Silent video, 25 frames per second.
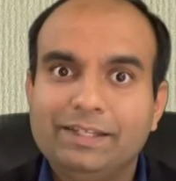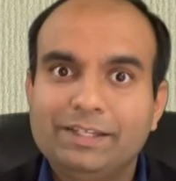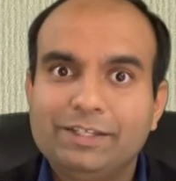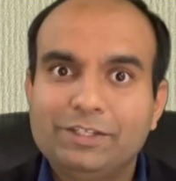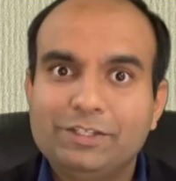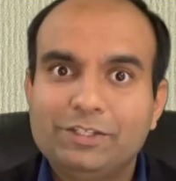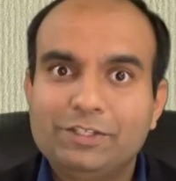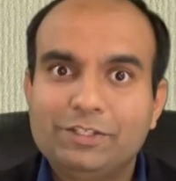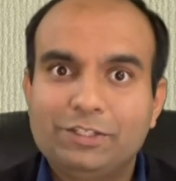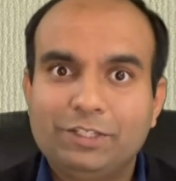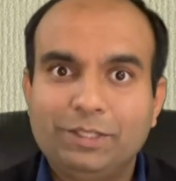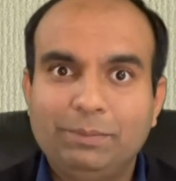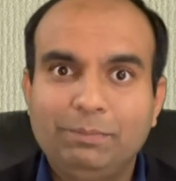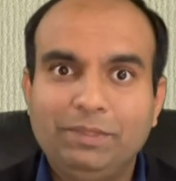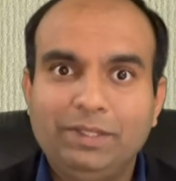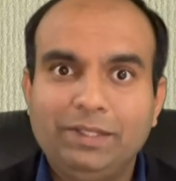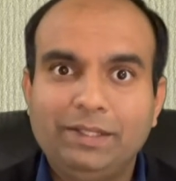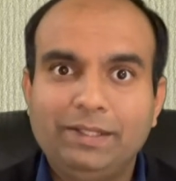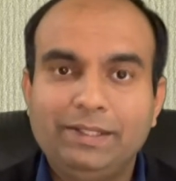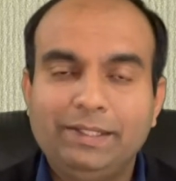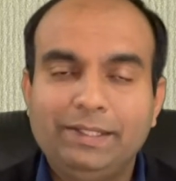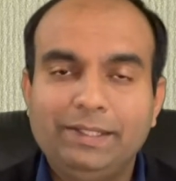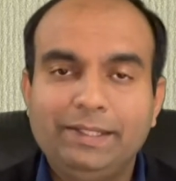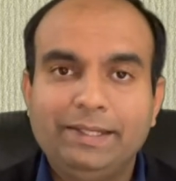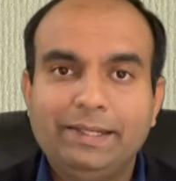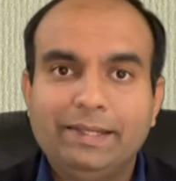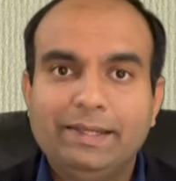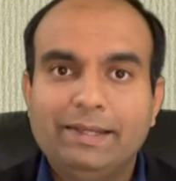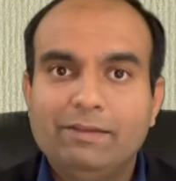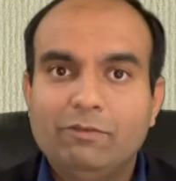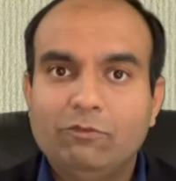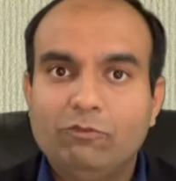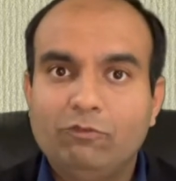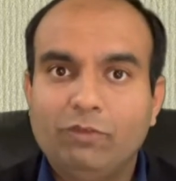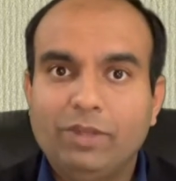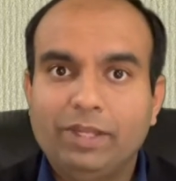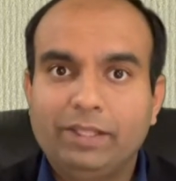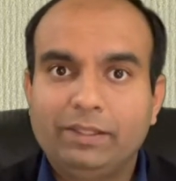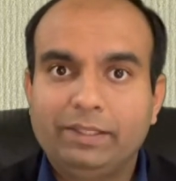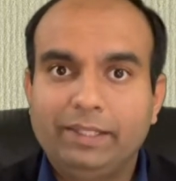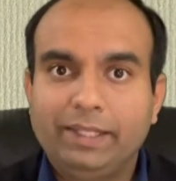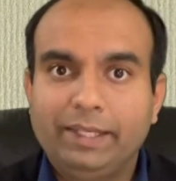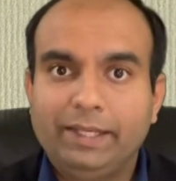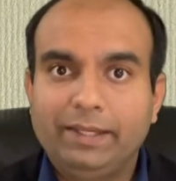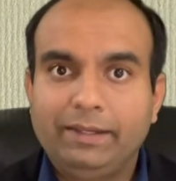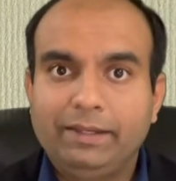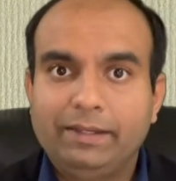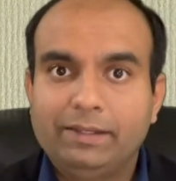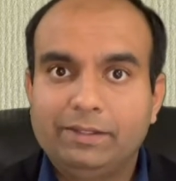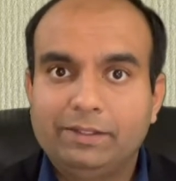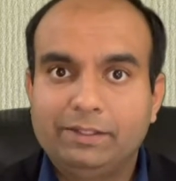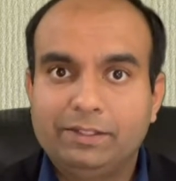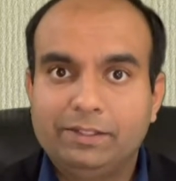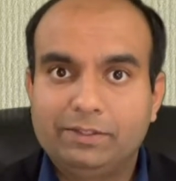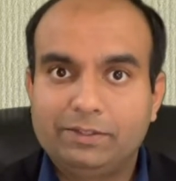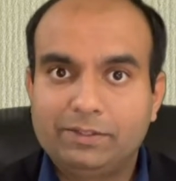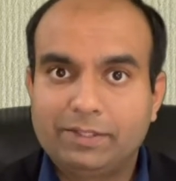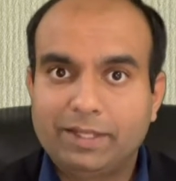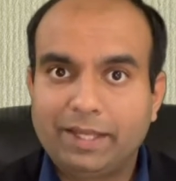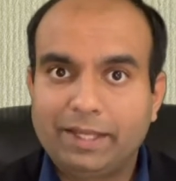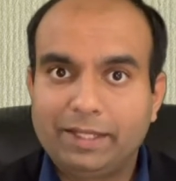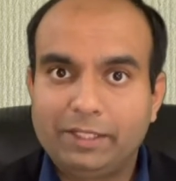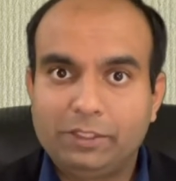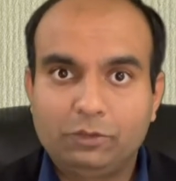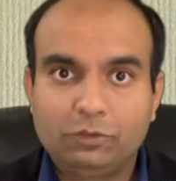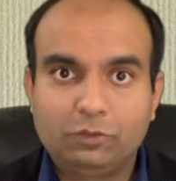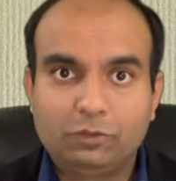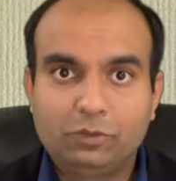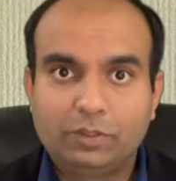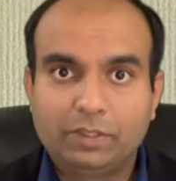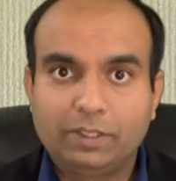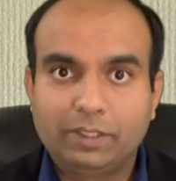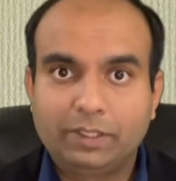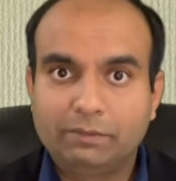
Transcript: Similarly, when they decide to